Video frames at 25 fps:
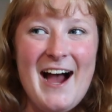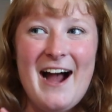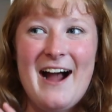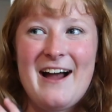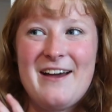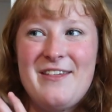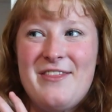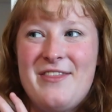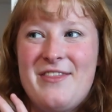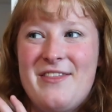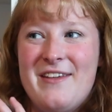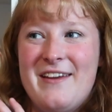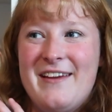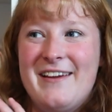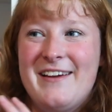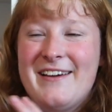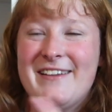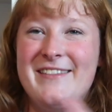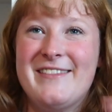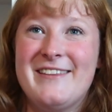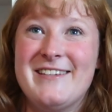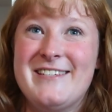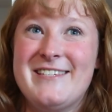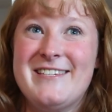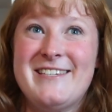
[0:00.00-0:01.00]
I
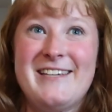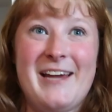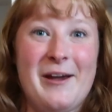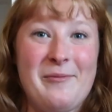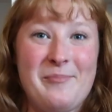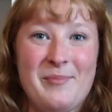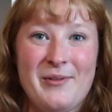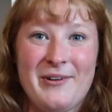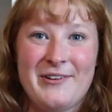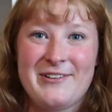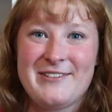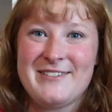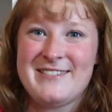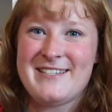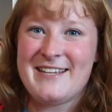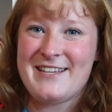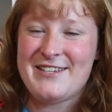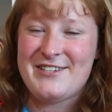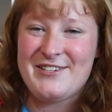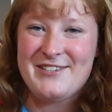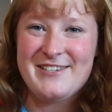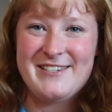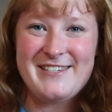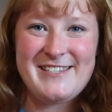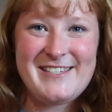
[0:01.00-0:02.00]
think the skippers
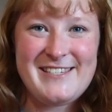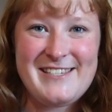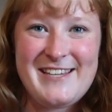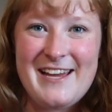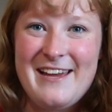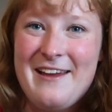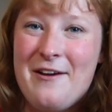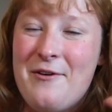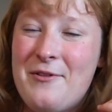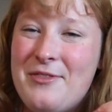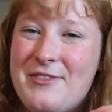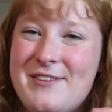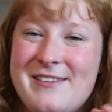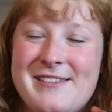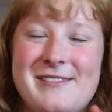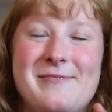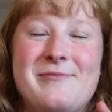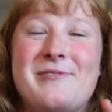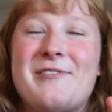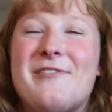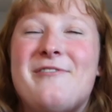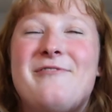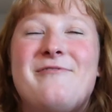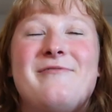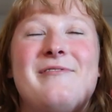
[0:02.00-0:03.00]
just, it's
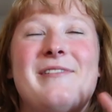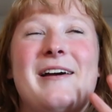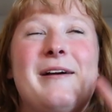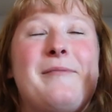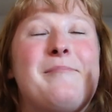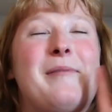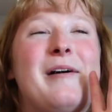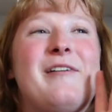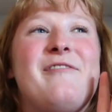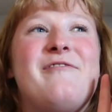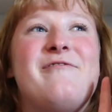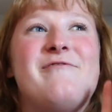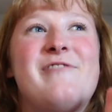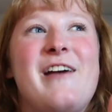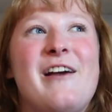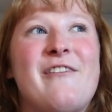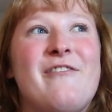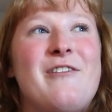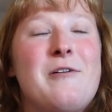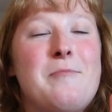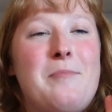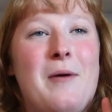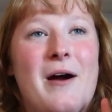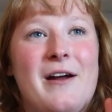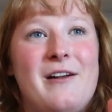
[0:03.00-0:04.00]
they're like my
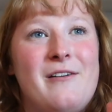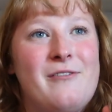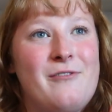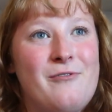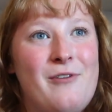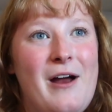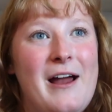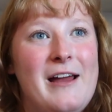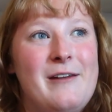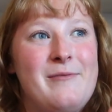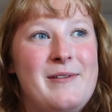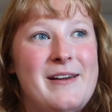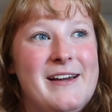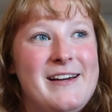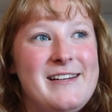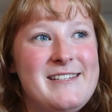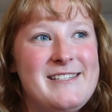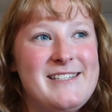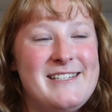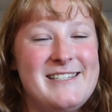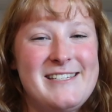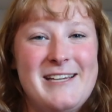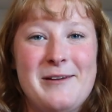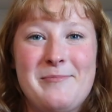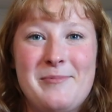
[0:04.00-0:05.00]
favorite part of the ride because
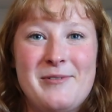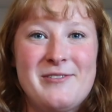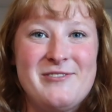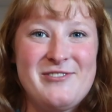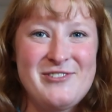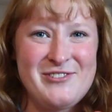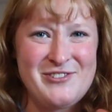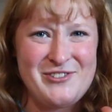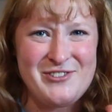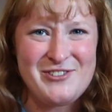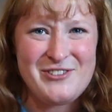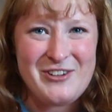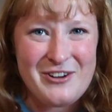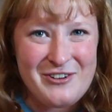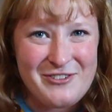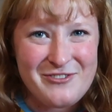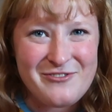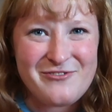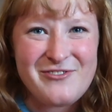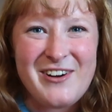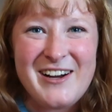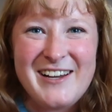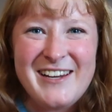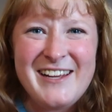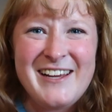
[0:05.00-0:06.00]
the skippers are just so
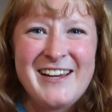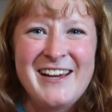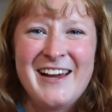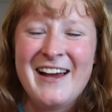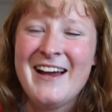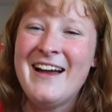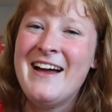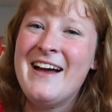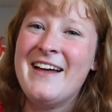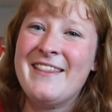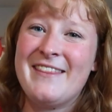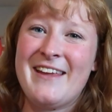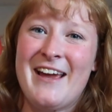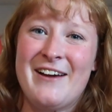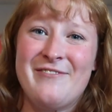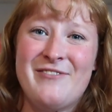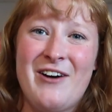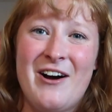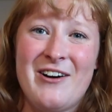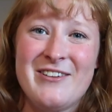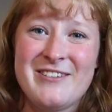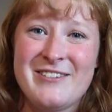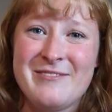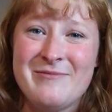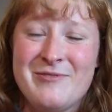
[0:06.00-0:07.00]
funny. They have
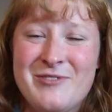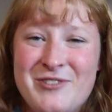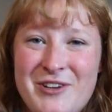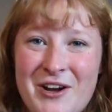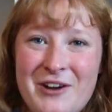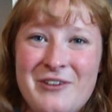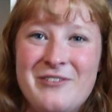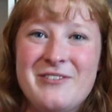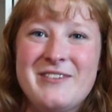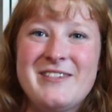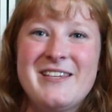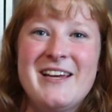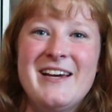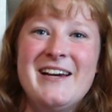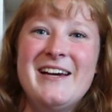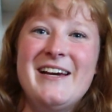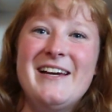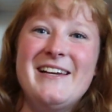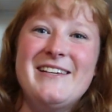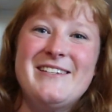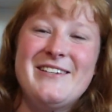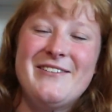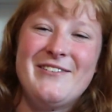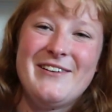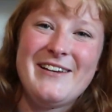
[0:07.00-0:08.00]
awesome jokes.
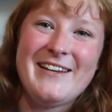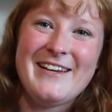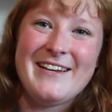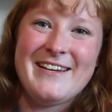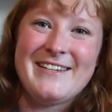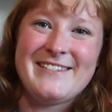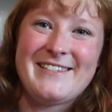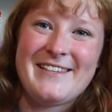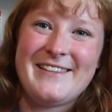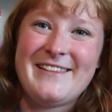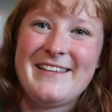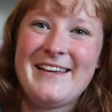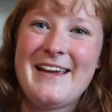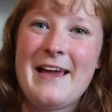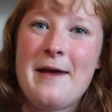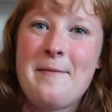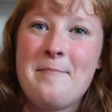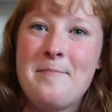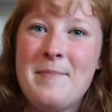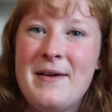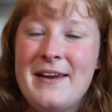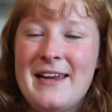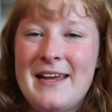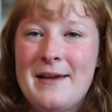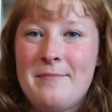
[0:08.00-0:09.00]
So it is the
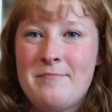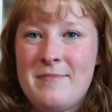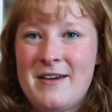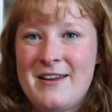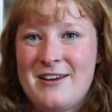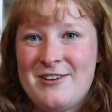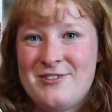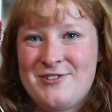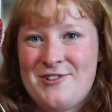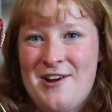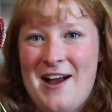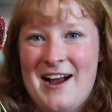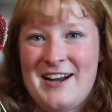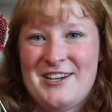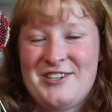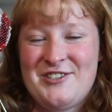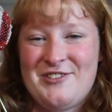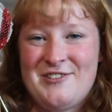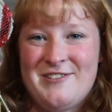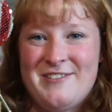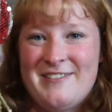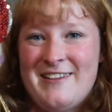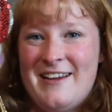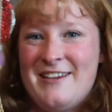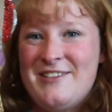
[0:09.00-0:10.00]
mini main
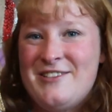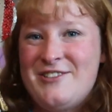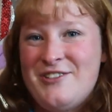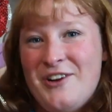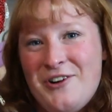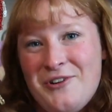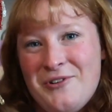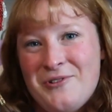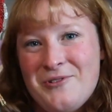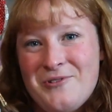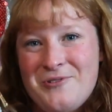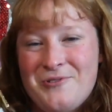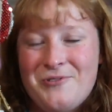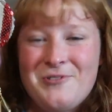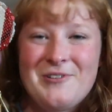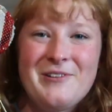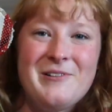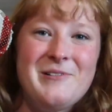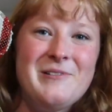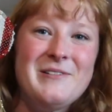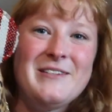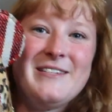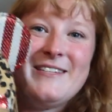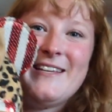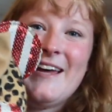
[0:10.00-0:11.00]
attraction Jungle
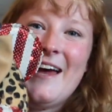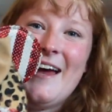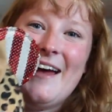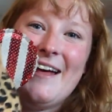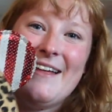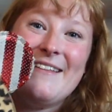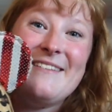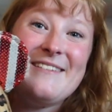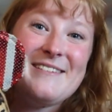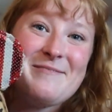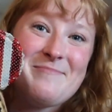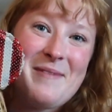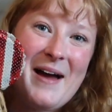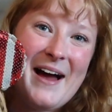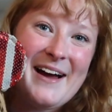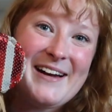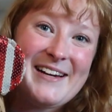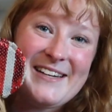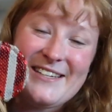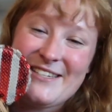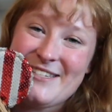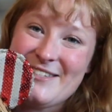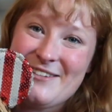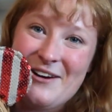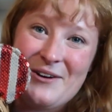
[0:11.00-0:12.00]
Cruise. This bag
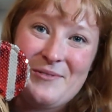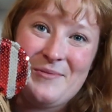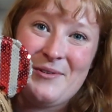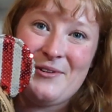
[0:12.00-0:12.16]
is so